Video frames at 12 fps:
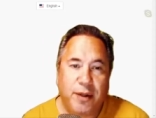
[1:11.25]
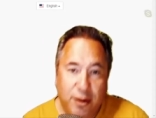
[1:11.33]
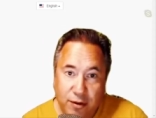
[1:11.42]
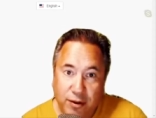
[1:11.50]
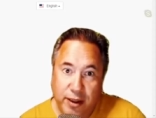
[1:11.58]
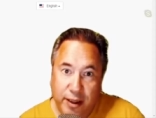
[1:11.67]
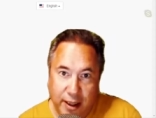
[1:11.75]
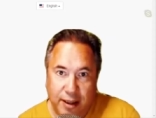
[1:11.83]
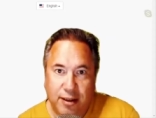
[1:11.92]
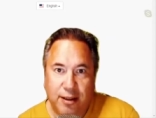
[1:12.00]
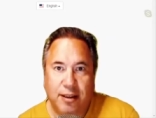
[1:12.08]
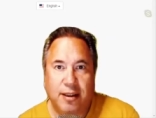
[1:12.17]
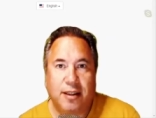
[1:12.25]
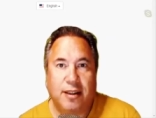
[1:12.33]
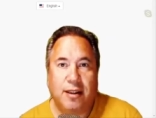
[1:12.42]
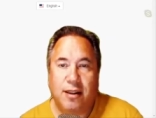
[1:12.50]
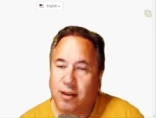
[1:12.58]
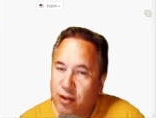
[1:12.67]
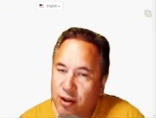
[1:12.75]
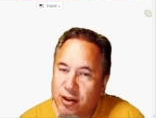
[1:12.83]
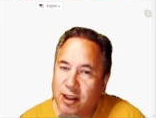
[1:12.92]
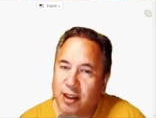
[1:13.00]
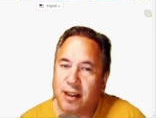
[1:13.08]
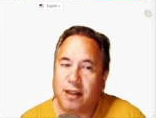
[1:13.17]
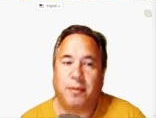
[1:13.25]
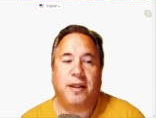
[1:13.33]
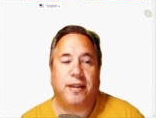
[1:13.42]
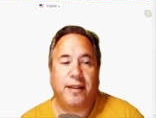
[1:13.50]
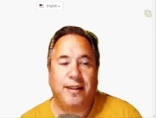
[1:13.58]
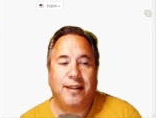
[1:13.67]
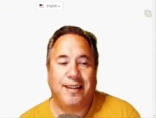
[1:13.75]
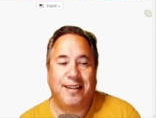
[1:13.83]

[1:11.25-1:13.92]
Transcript: Bitcoin Cash, just a little bit.